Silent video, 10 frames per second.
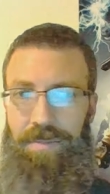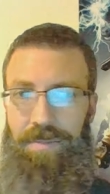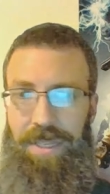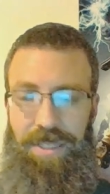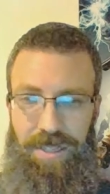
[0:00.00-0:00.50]

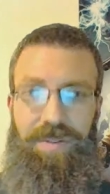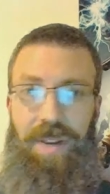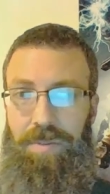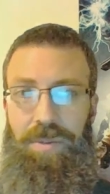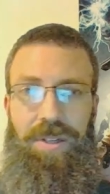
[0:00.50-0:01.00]
until the
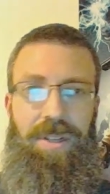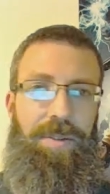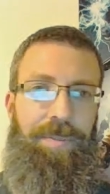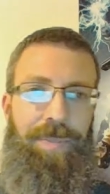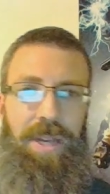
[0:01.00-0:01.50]
final book.
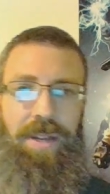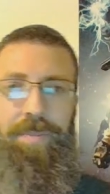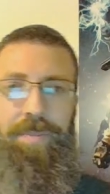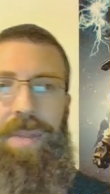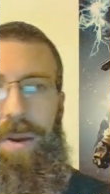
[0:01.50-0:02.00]

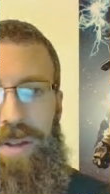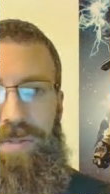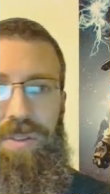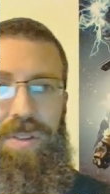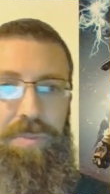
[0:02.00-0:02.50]

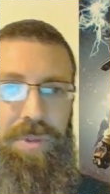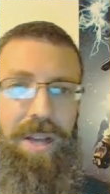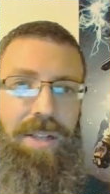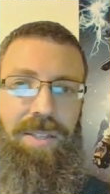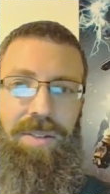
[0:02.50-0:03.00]
However, the
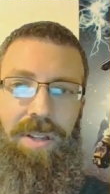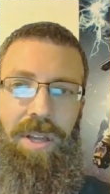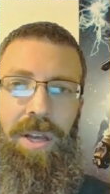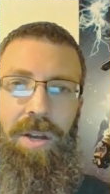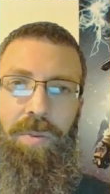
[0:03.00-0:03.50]
plot
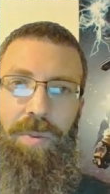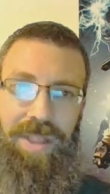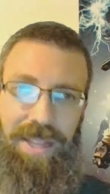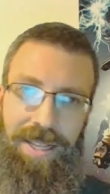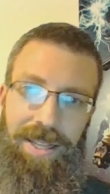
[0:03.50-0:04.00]

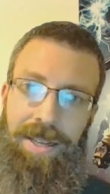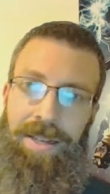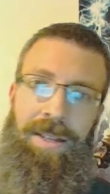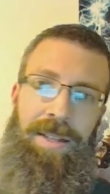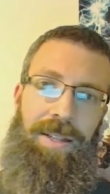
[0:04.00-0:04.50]

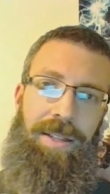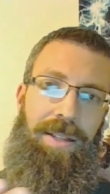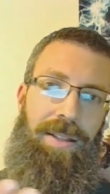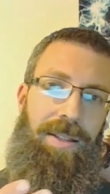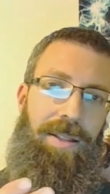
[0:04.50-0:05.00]
within
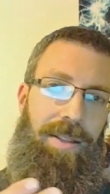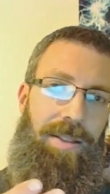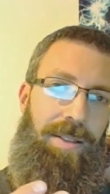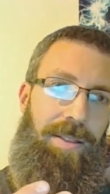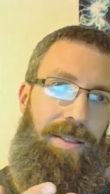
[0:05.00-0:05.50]

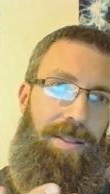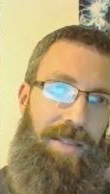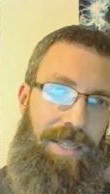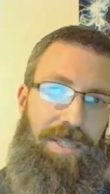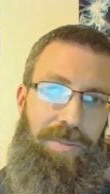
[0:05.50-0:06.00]

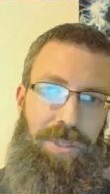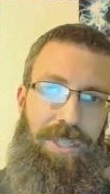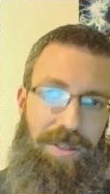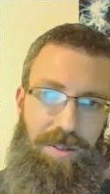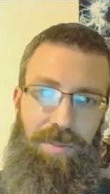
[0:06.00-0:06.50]
this
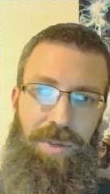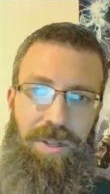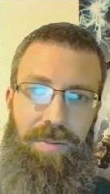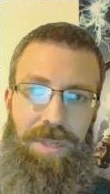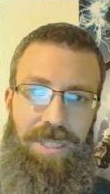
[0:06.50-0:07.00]
particular
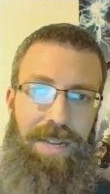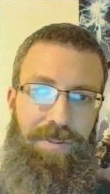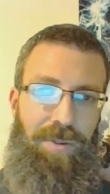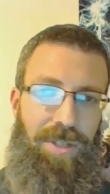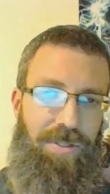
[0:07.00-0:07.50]
book must have
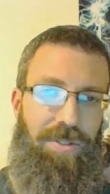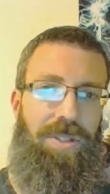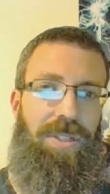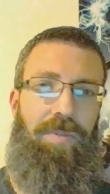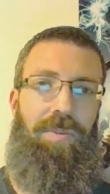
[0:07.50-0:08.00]
a
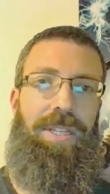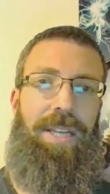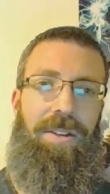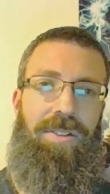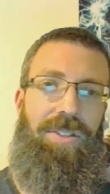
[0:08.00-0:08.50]
resolution. When the
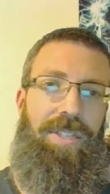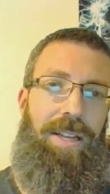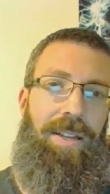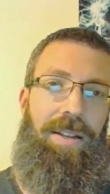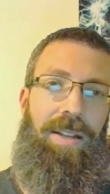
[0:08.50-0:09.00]
character set,